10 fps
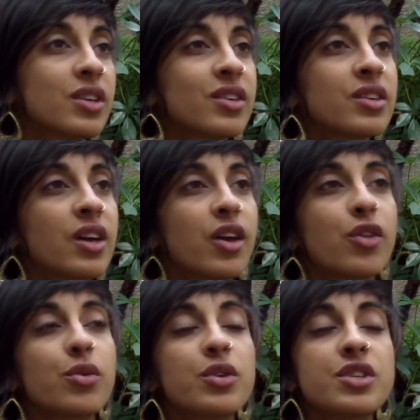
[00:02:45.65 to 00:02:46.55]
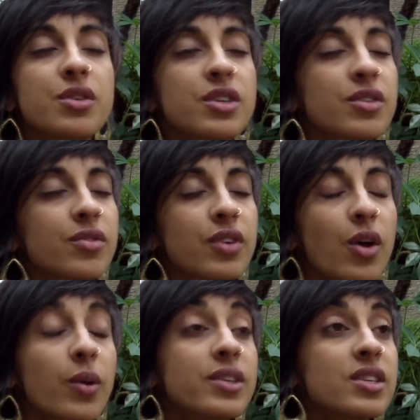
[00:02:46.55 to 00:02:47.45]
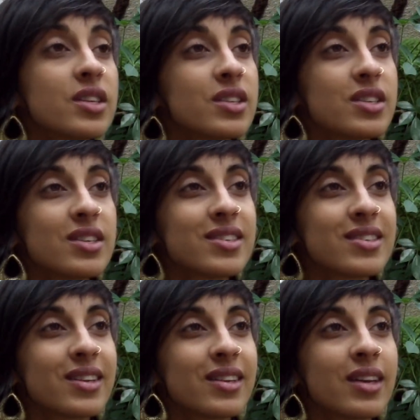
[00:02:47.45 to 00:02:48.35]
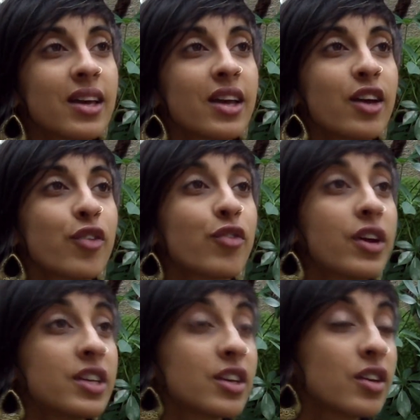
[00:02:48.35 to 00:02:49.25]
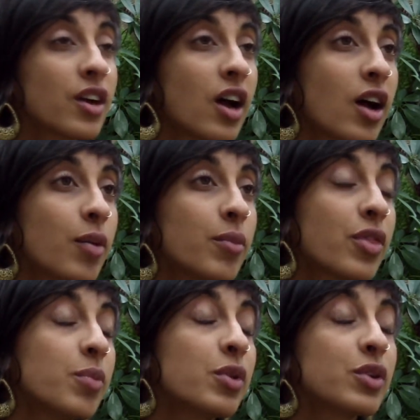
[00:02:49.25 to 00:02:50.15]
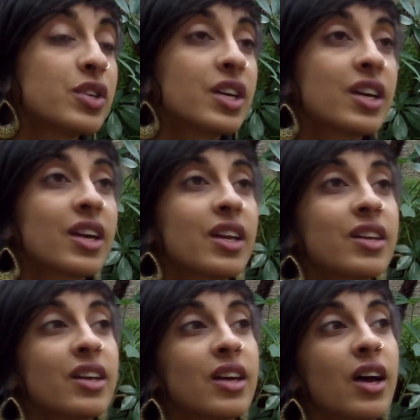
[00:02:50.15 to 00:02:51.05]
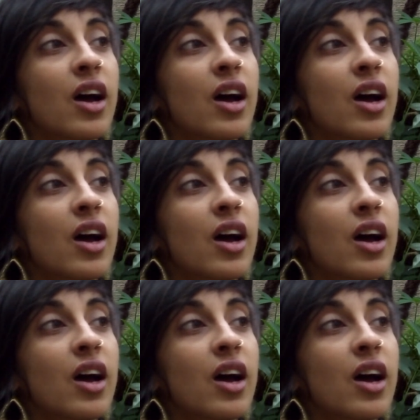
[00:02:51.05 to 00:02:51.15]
And through a series of coincidences and finding the building and